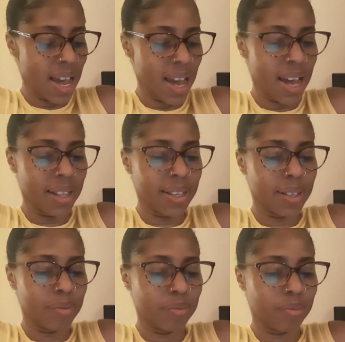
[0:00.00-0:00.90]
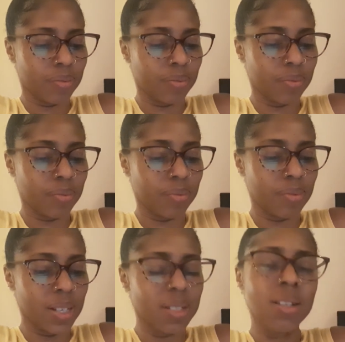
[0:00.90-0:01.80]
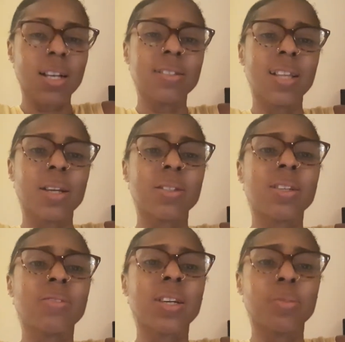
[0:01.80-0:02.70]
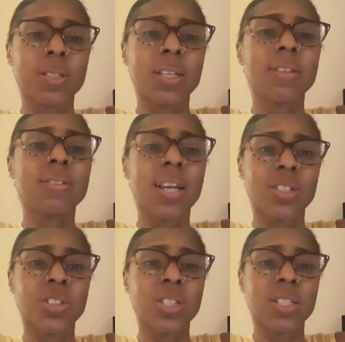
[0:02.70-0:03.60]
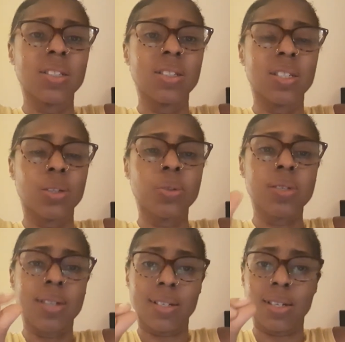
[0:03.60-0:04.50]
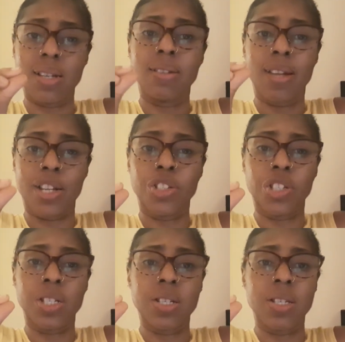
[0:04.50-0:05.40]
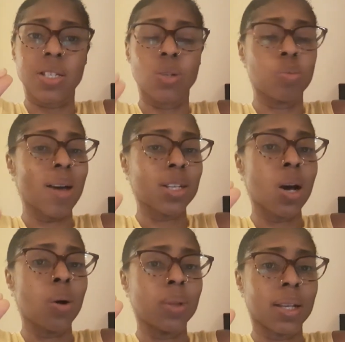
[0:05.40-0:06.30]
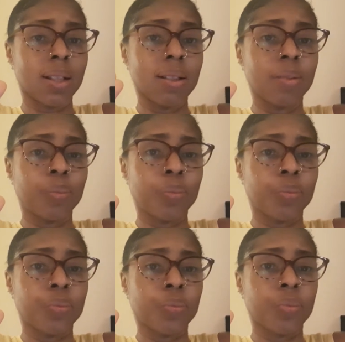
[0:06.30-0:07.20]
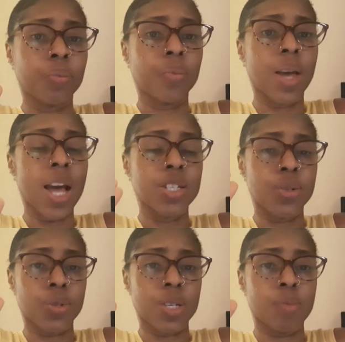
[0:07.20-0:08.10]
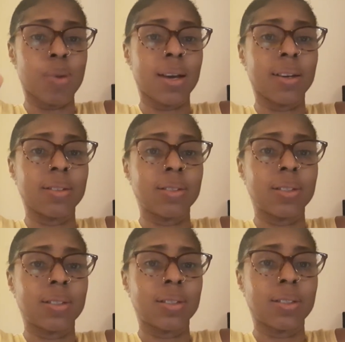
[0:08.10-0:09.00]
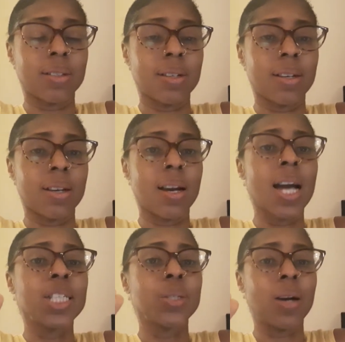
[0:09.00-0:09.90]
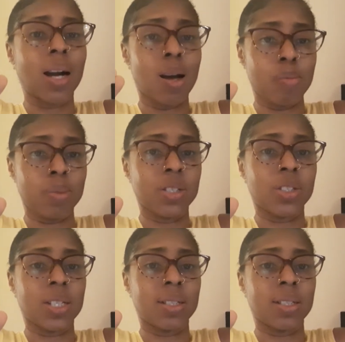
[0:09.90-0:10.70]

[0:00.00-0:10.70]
and it's like living with intention. You know, setting intentions, don't matter how little, and you stick by it, and you accomplish it.